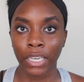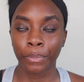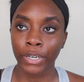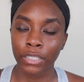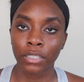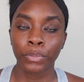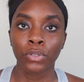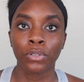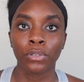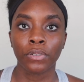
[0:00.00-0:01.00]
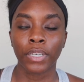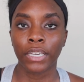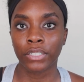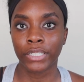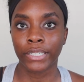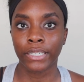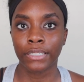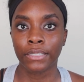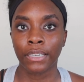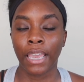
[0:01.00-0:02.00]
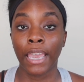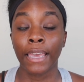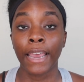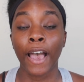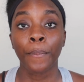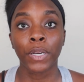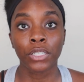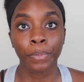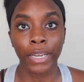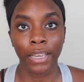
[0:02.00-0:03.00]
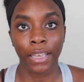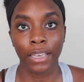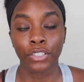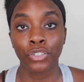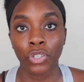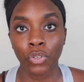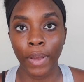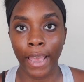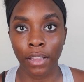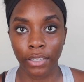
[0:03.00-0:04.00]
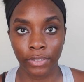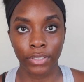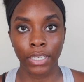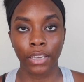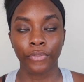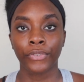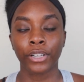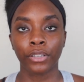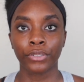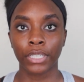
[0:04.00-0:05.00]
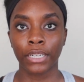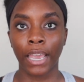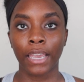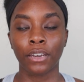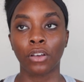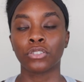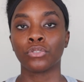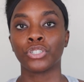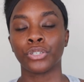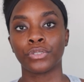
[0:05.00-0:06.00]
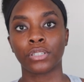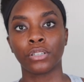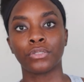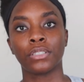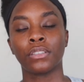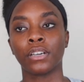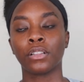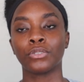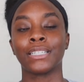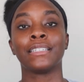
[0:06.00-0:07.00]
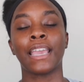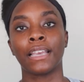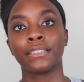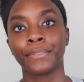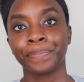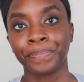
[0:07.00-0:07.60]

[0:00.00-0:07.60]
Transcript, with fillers: be, principal, interest, and how much money is due at closing for closing day. It also shows close, the closing date.